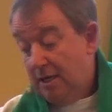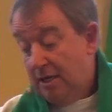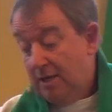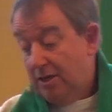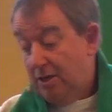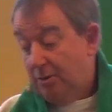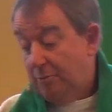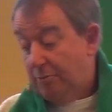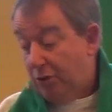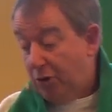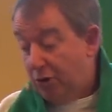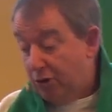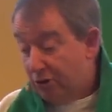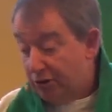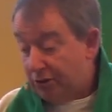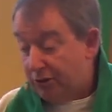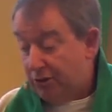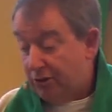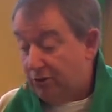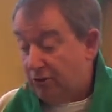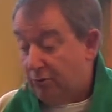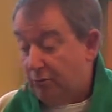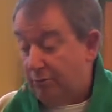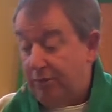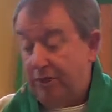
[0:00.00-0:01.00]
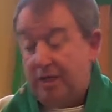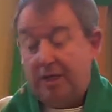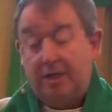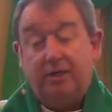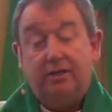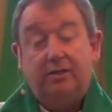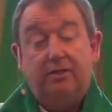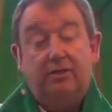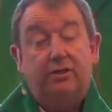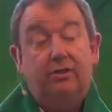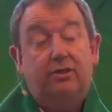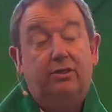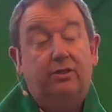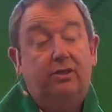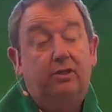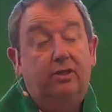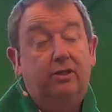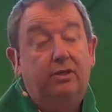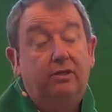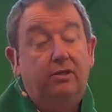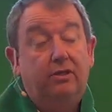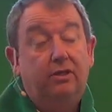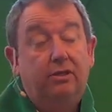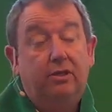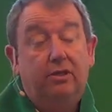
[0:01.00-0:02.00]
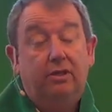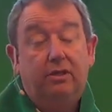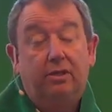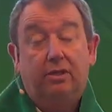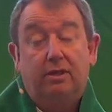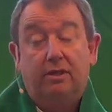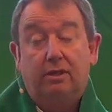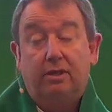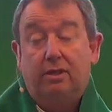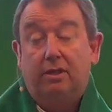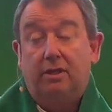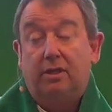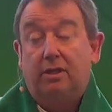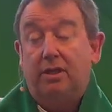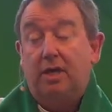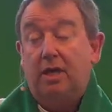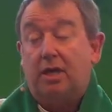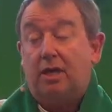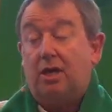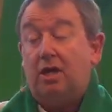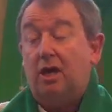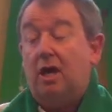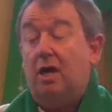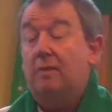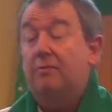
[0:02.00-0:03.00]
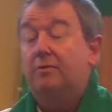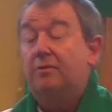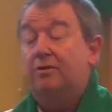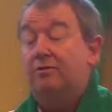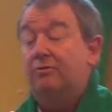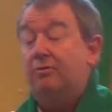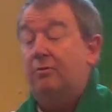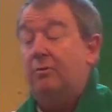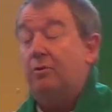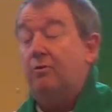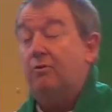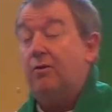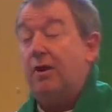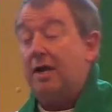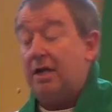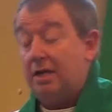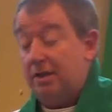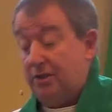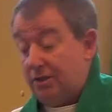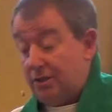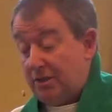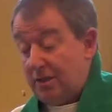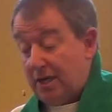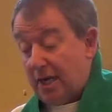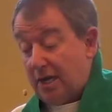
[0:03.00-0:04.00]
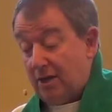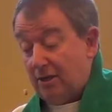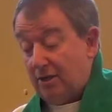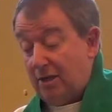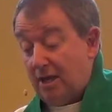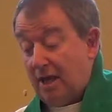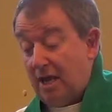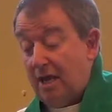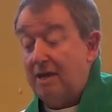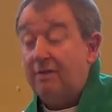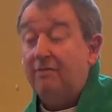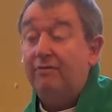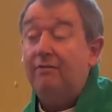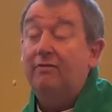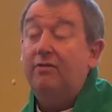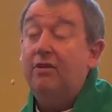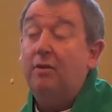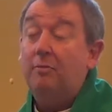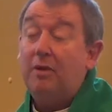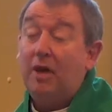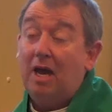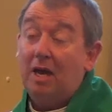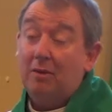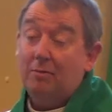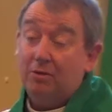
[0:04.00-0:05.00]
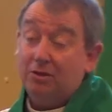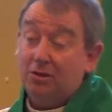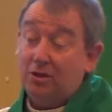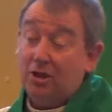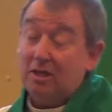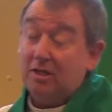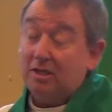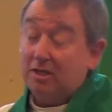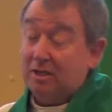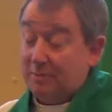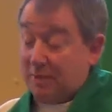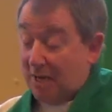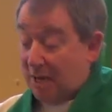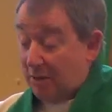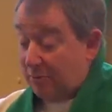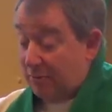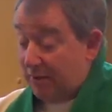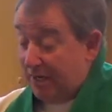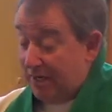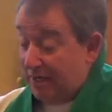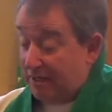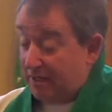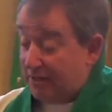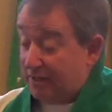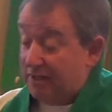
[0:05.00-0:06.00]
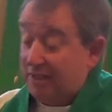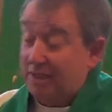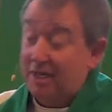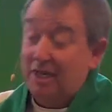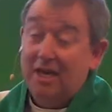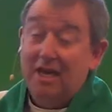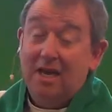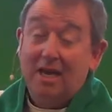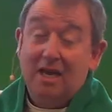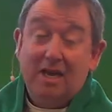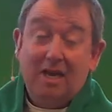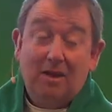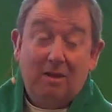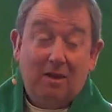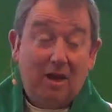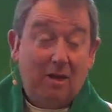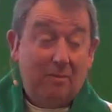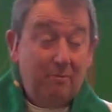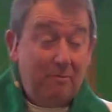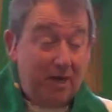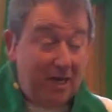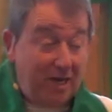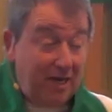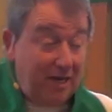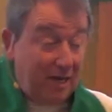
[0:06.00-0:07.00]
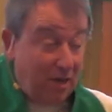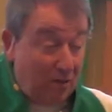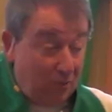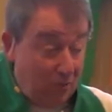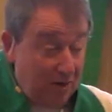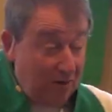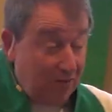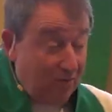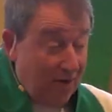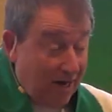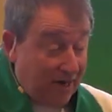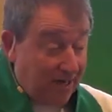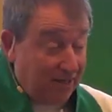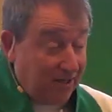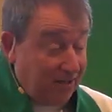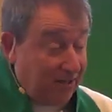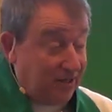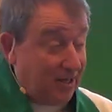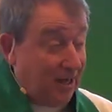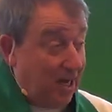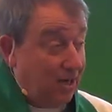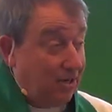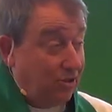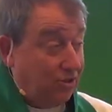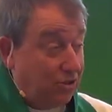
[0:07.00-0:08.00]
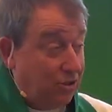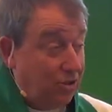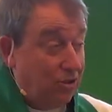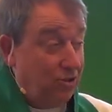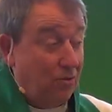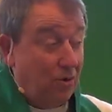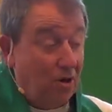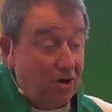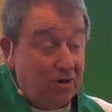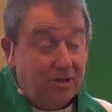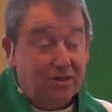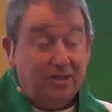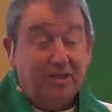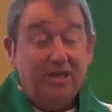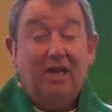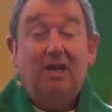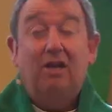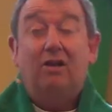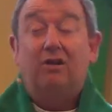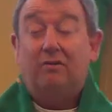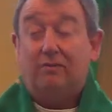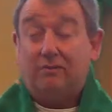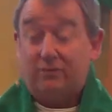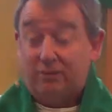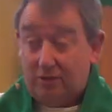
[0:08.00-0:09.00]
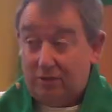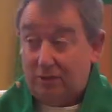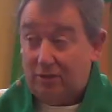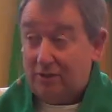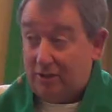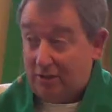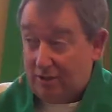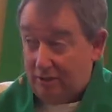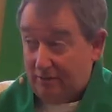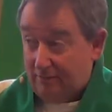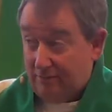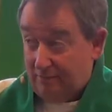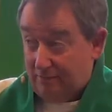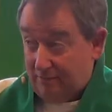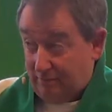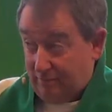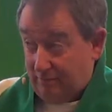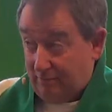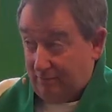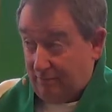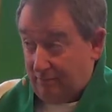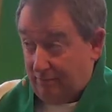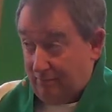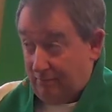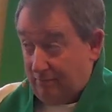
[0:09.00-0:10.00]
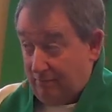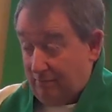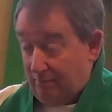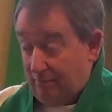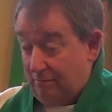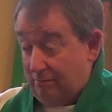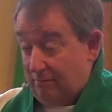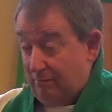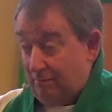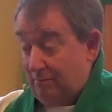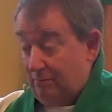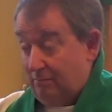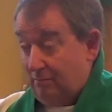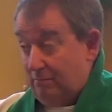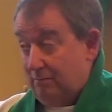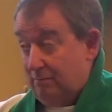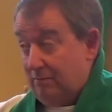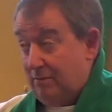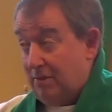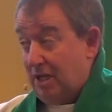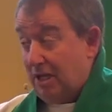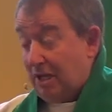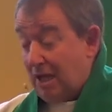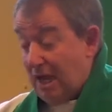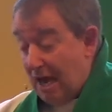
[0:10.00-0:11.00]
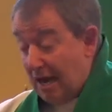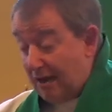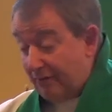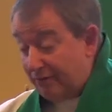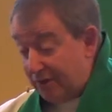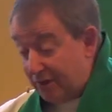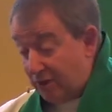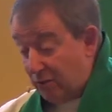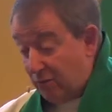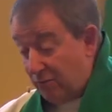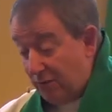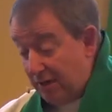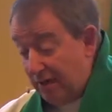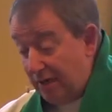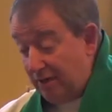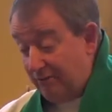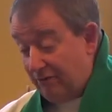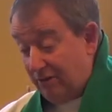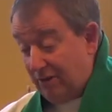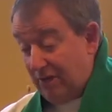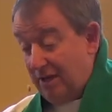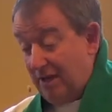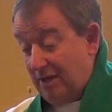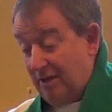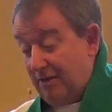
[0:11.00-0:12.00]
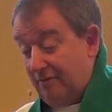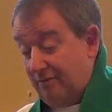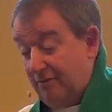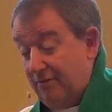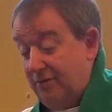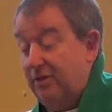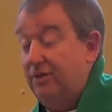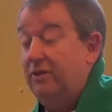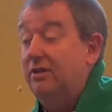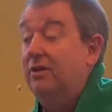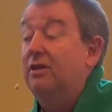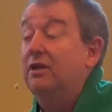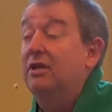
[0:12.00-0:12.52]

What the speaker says: The personal peace that comes from a reconciled life. The Bible talks about peace, meaning that we reconcile to ourselves the lives that we've lived.